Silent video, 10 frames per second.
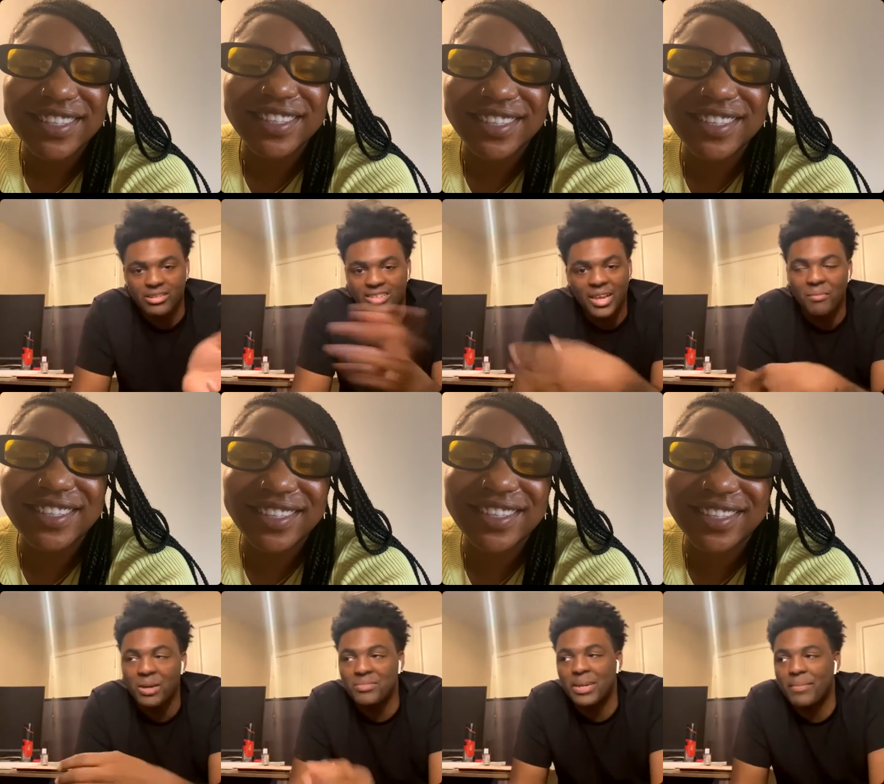Speaker 1: same mom,
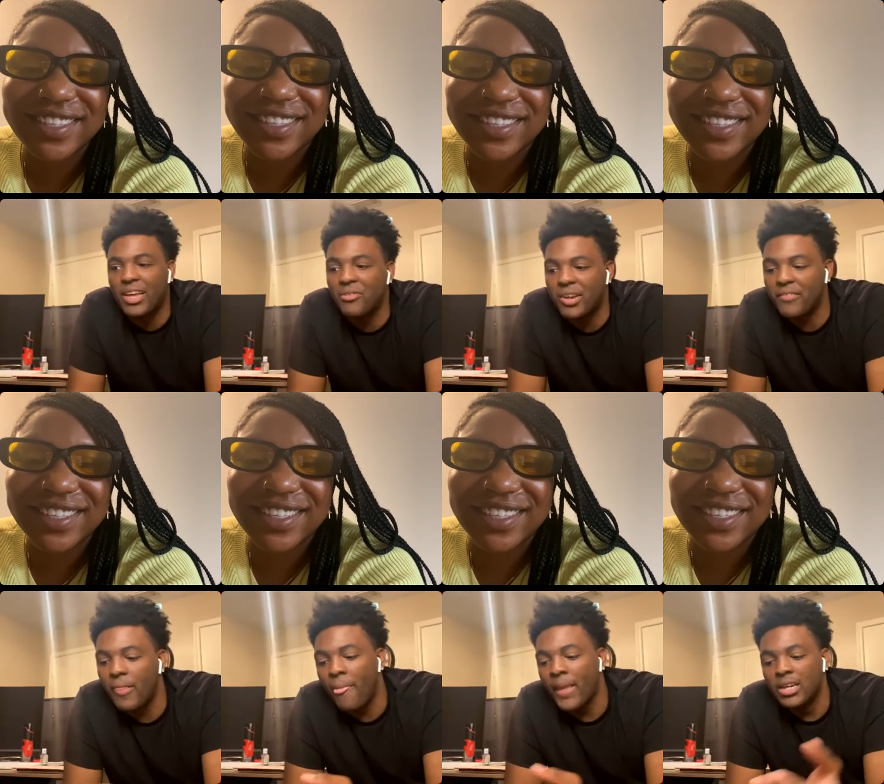same dad, or whatever.
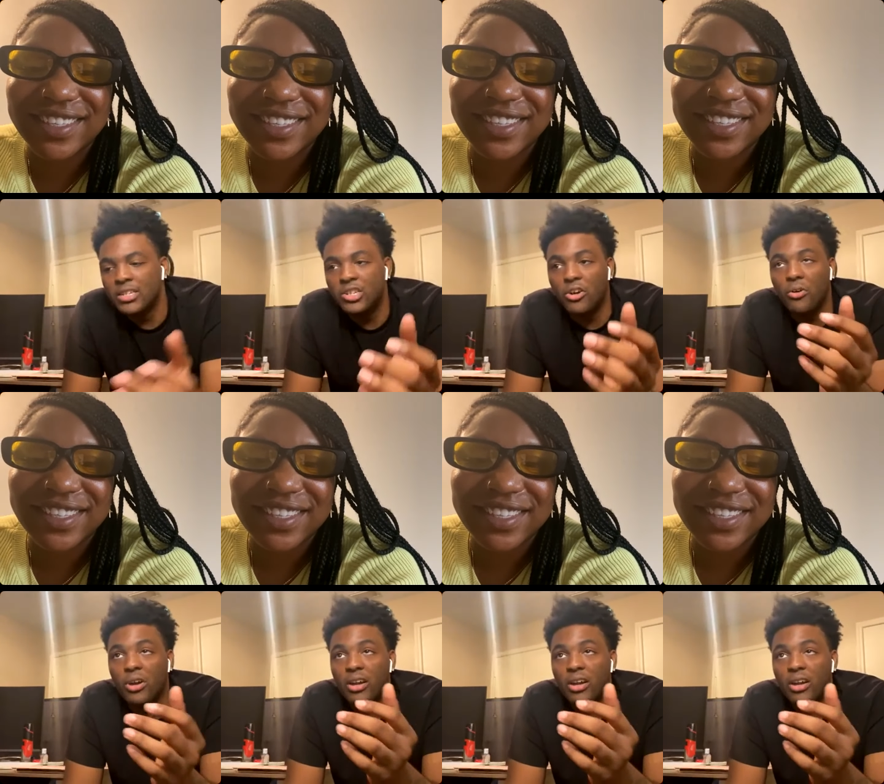So